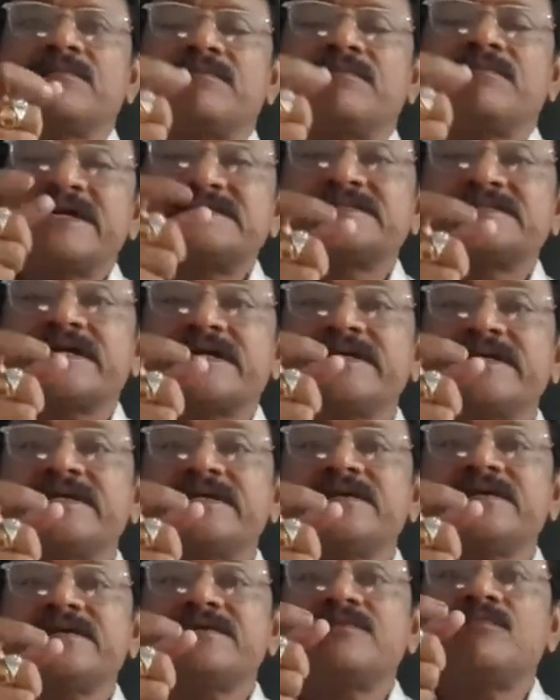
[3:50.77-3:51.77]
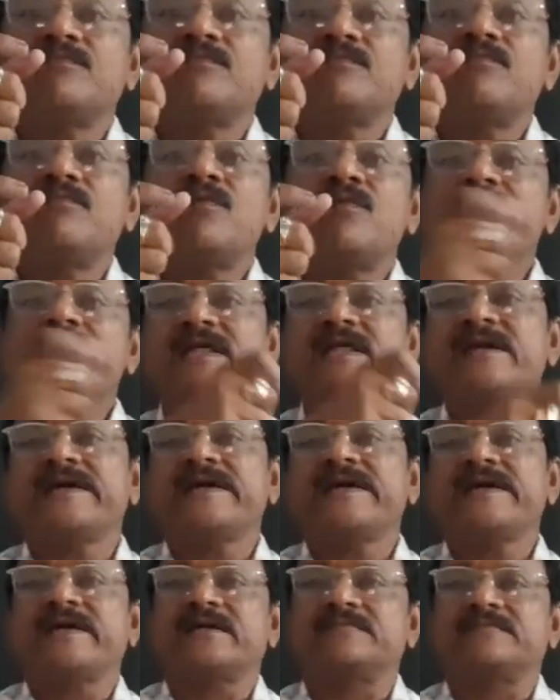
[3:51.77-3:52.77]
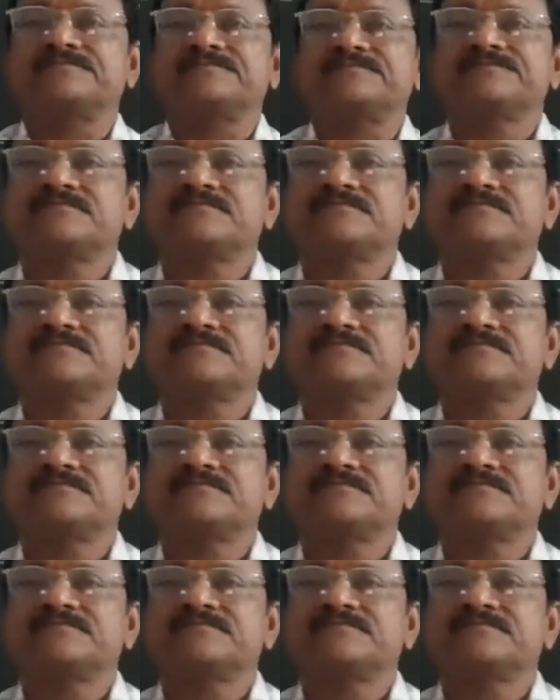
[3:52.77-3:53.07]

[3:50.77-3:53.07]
by studying Moeller diagram.